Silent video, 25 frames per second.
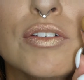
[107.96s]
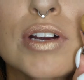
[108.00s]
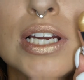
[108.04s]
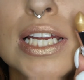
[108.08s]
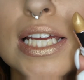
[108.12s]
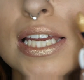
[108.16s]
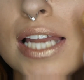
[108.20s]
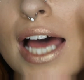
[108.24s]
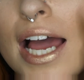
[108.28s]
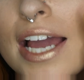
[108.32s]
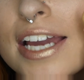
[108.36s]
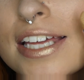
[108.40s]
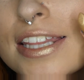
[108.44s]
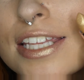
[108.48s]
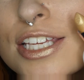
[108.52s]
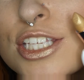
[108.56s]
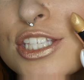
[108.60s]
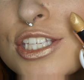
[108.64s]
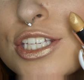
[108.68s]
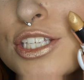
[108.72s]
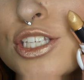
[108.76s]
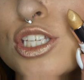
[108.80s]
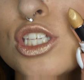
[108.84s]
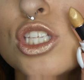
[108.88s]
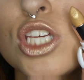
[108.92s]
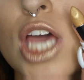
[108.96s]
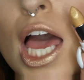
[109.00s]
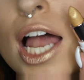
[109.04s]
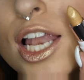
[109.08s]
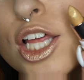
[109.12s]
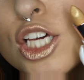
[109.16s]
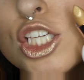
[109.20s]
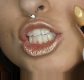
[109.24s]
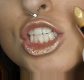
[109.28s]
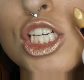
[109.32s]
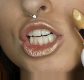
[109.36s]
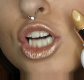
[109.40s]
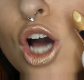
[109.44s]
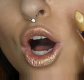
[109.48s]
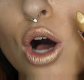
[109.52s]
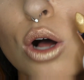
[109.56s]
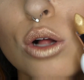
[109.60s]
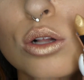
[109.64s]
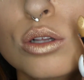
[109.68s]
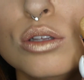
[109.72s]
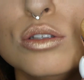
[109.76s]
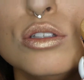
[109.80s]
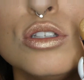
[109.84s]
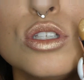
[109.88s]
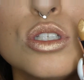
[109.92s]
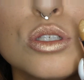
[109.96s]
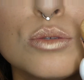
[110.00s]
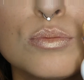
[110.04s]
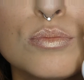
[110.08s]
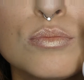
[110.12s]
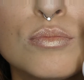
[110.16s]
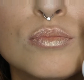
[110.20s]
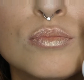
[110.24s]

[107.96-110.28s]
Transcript: really like this. This is Galaxy Gold.